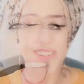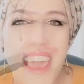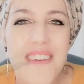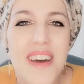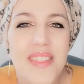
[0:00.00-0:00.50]

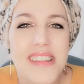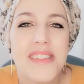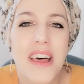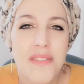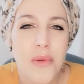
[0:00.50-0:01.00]
I have found
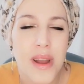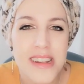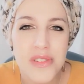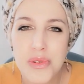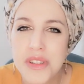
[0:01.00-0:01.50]
this
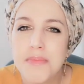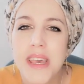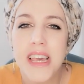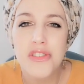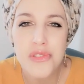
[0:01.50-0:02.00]
self-awareness tool to
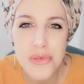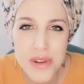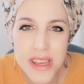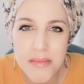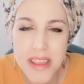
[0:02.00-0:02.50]
be
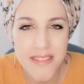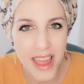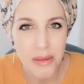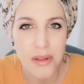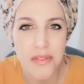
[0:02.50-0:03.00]
extremely
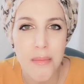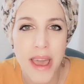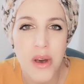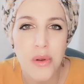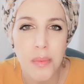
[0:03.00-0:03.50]
valuable for
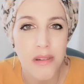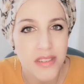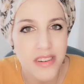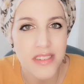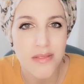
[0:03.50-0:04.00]
my own
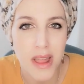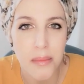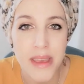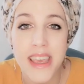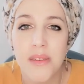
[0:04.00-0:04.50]
personal
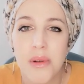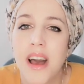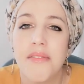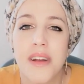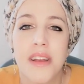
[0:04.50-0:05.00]
development in
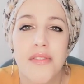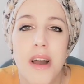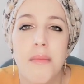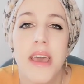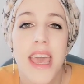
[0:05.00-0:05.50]
recovering
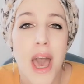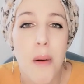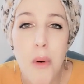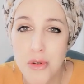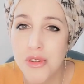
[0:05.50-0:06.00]
from
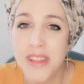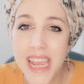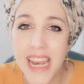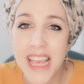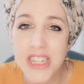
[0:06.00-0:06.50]
emotional
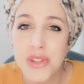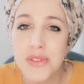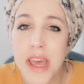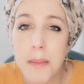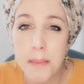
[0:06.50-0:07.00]
eating
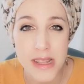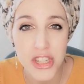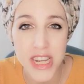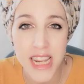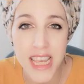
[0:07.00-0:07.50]
issues and a
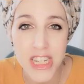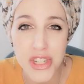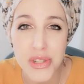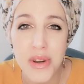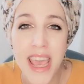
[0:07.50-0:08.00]
binge eating
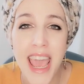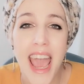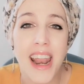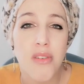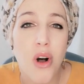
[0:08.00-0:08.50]
issue.
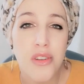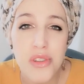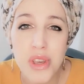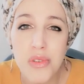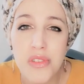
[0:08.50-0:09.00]
And I've
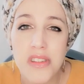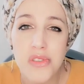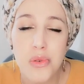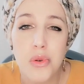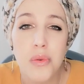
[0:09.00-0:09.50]
also used
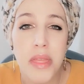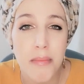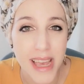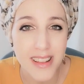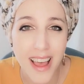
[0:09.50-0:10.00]
this tool with
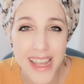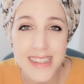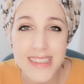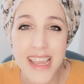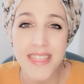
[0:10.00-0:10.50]
my
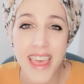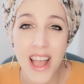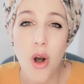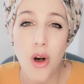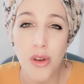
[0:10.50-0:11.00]
clients, and
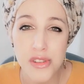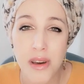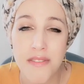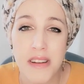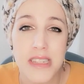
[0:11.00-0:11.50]
they
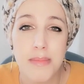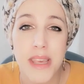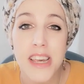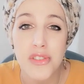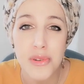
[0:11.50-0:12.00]
also have found it to
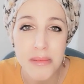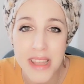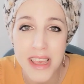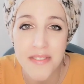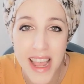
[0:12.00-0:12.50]
be
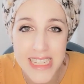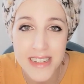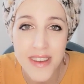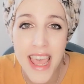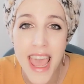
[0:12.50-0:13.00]
extremely effective.